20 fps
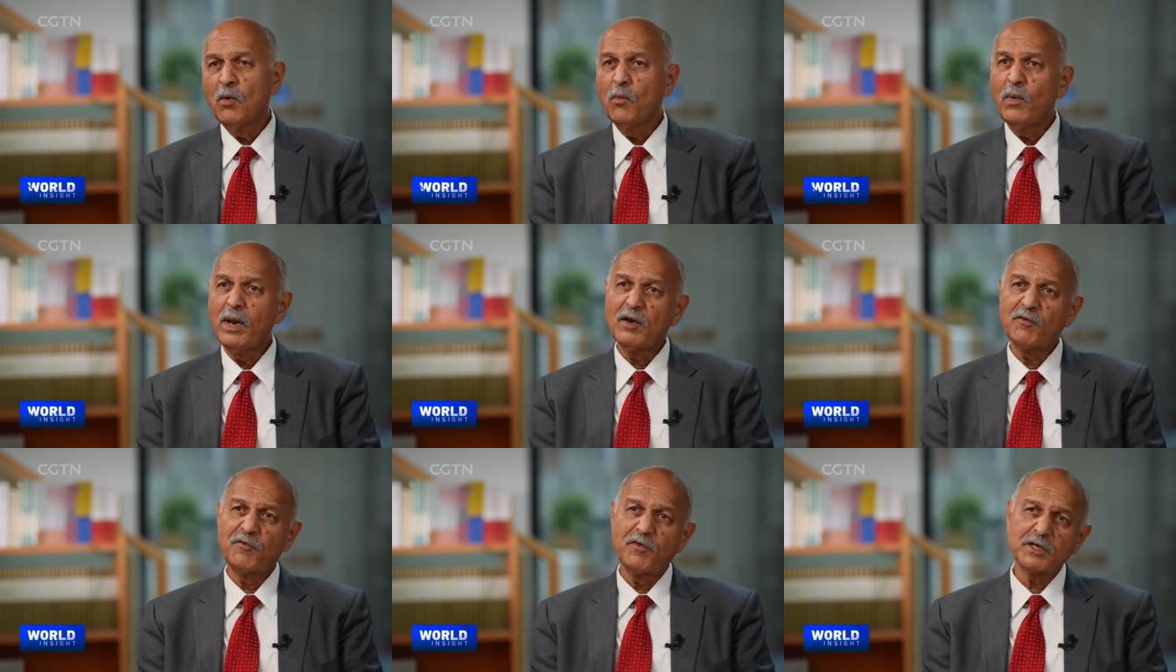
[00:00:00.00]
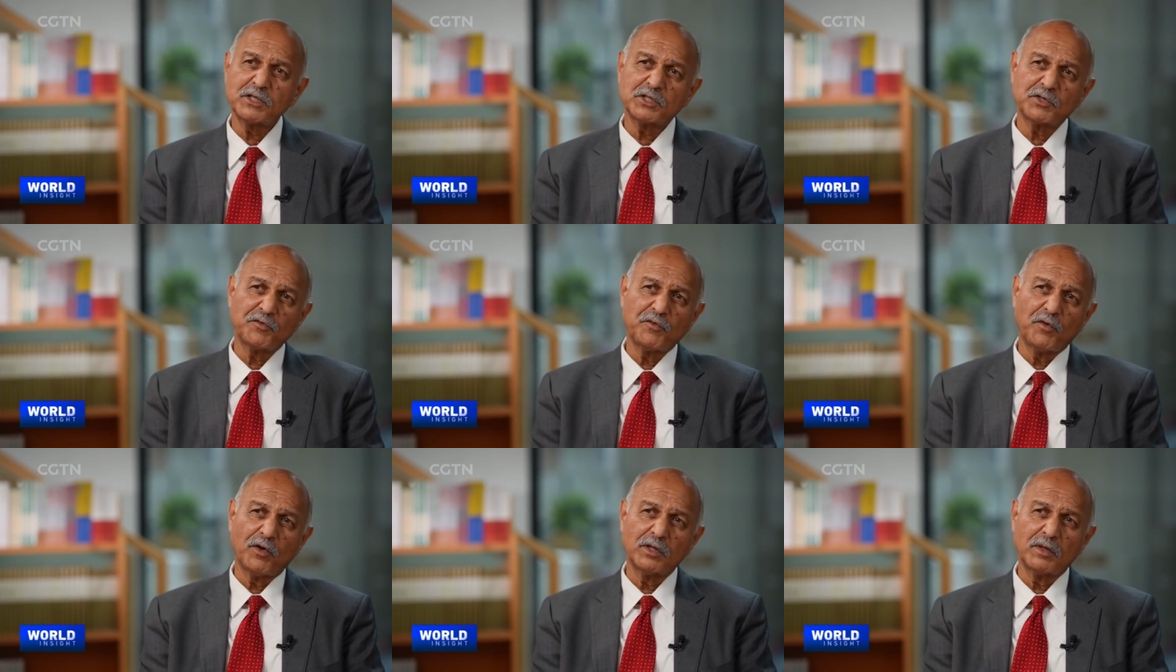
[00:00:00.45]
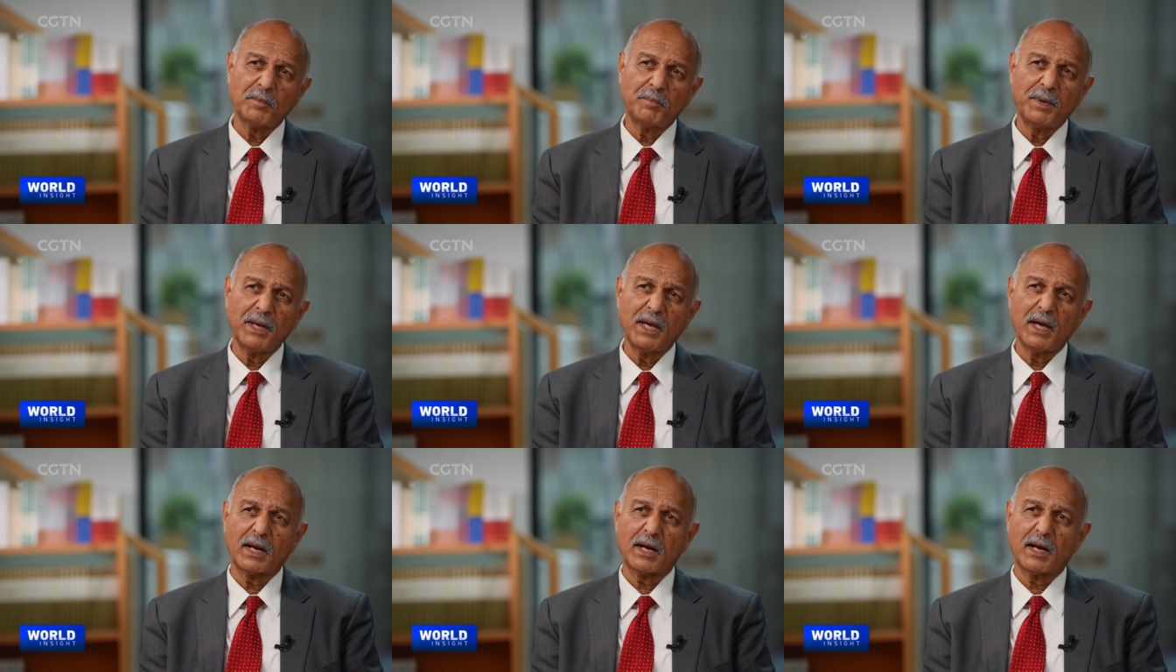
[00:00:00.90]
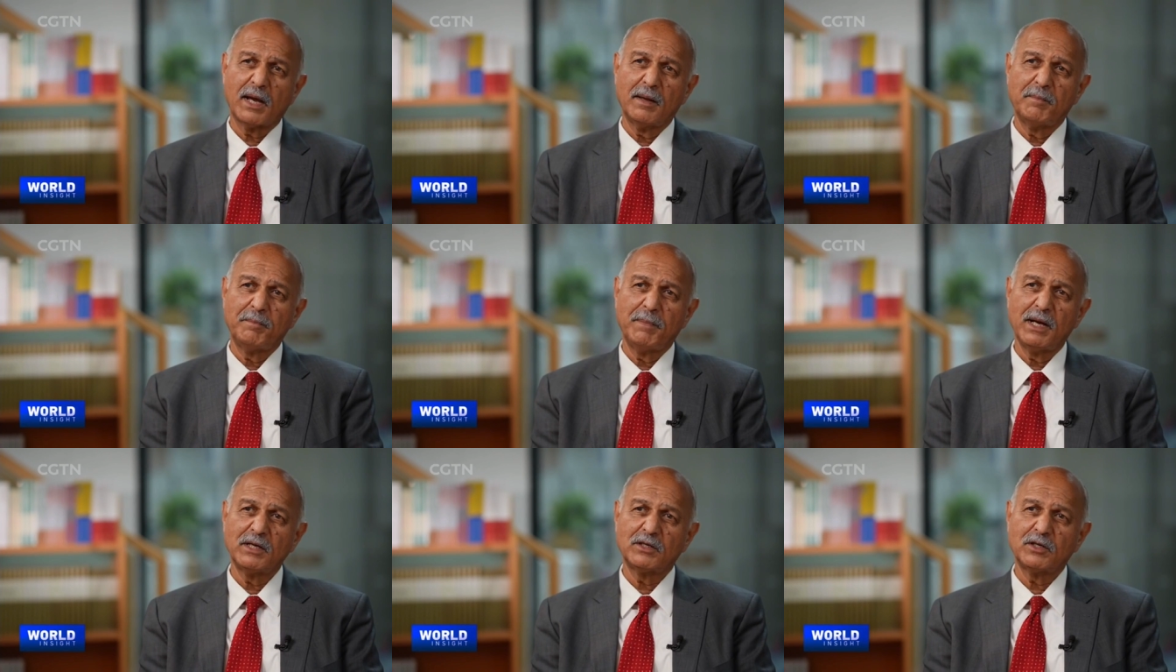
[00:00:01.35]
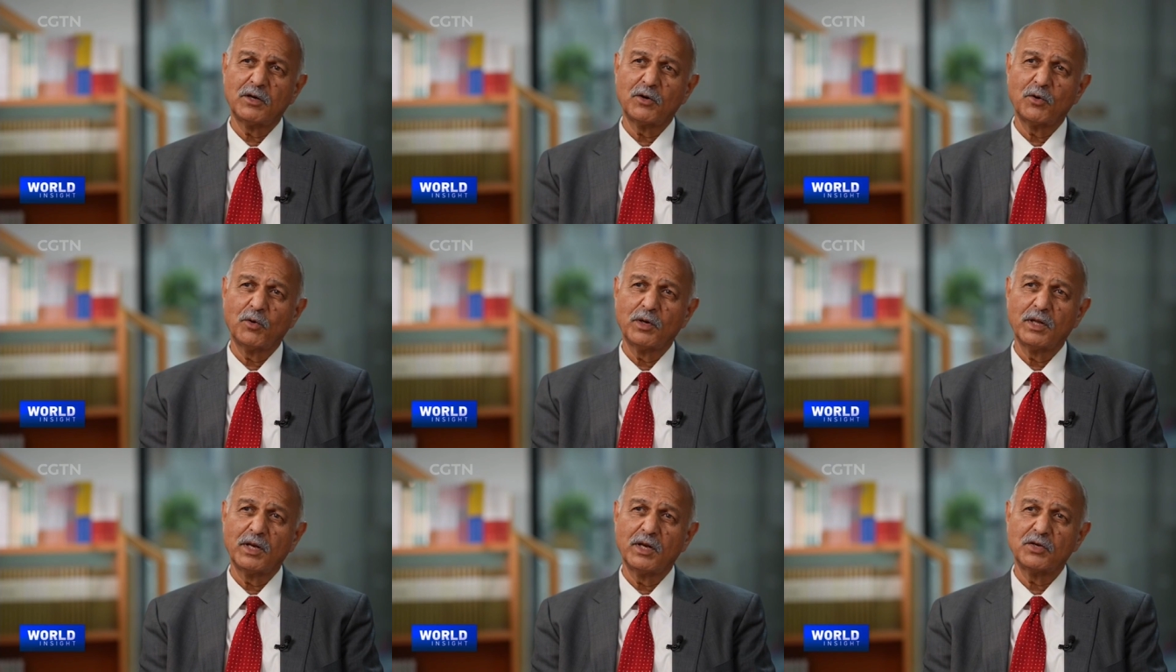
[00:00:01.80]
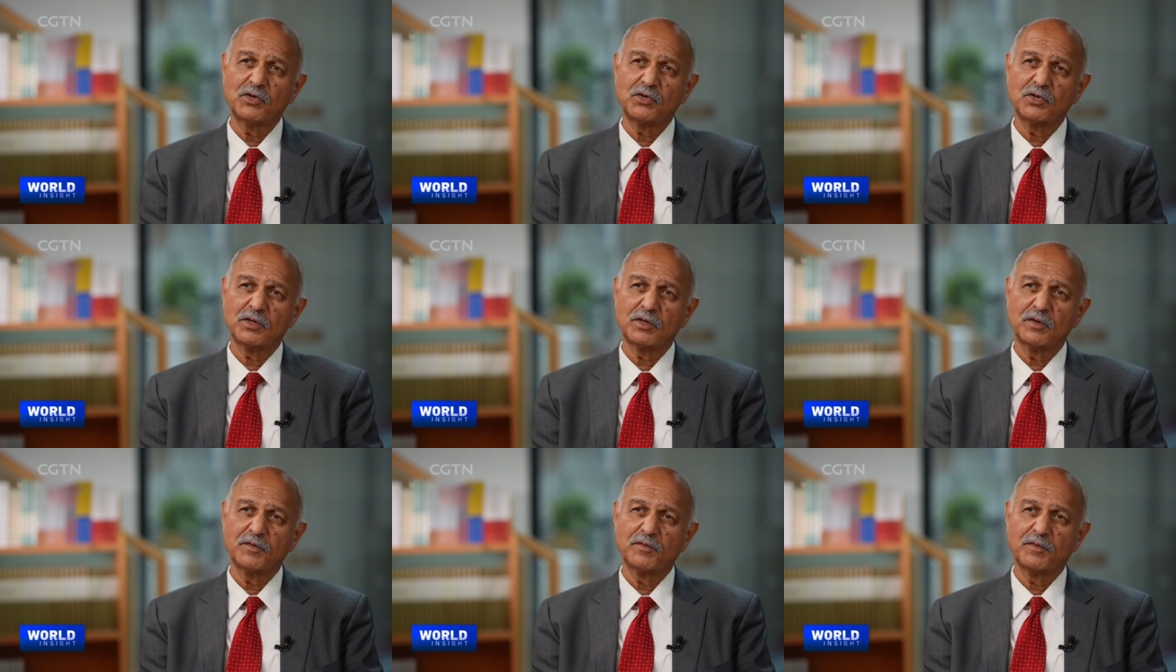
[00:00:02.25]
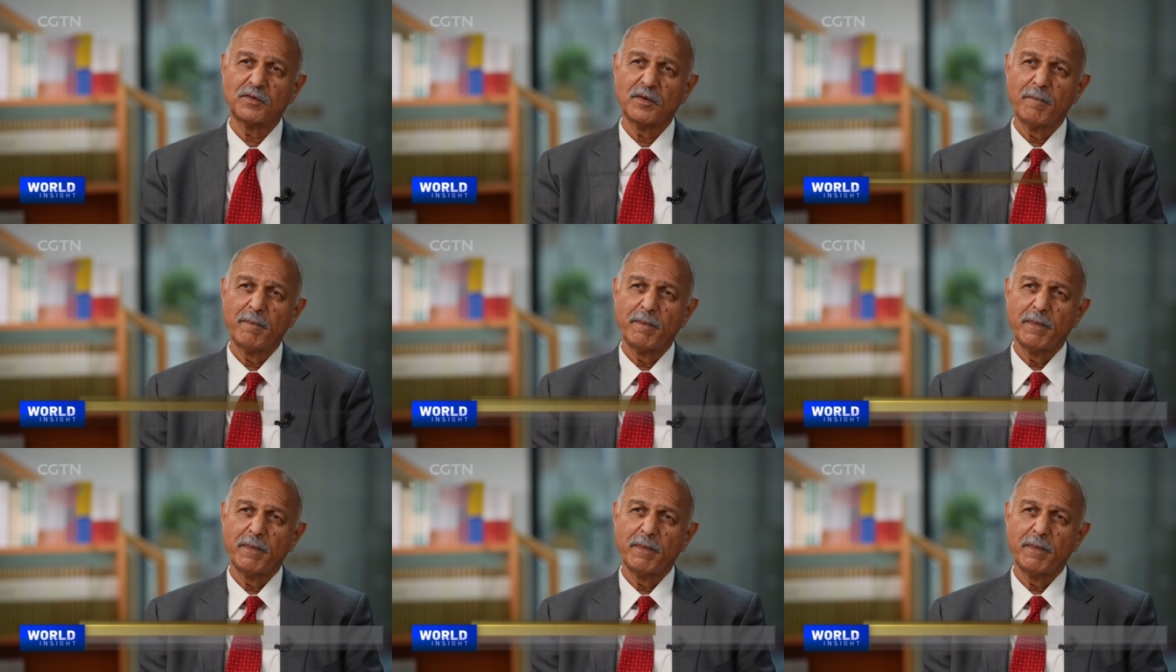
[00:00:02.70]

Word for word: Well, first of all, the BRI, Belt and Road Initiative,